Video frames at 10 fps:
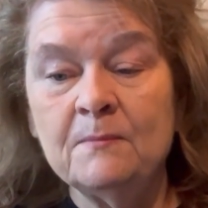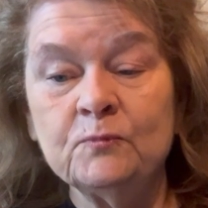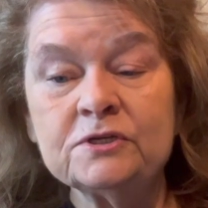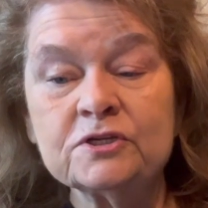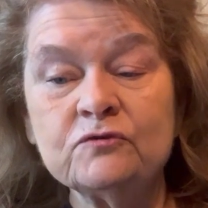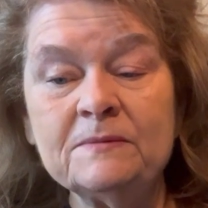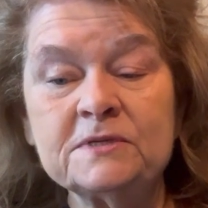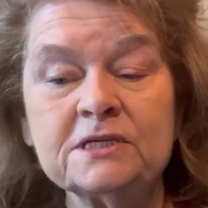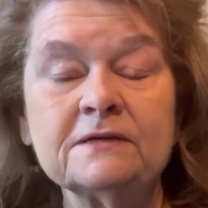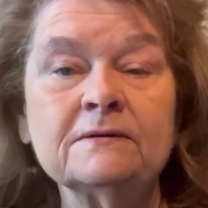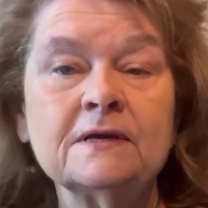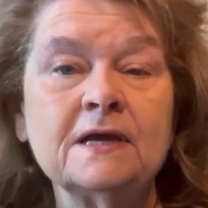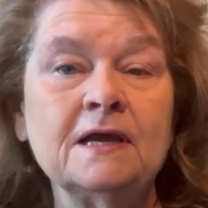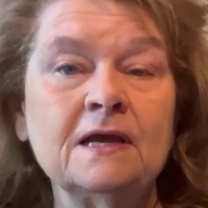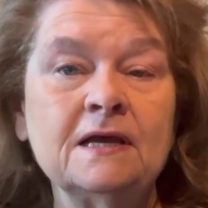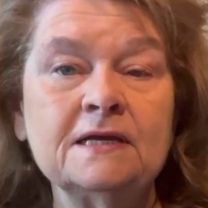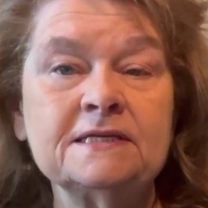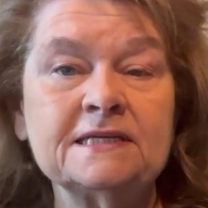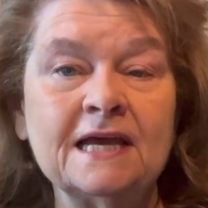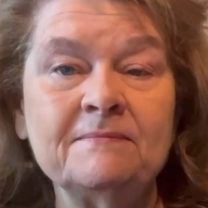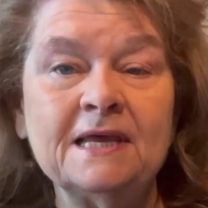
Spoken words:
Prescription, same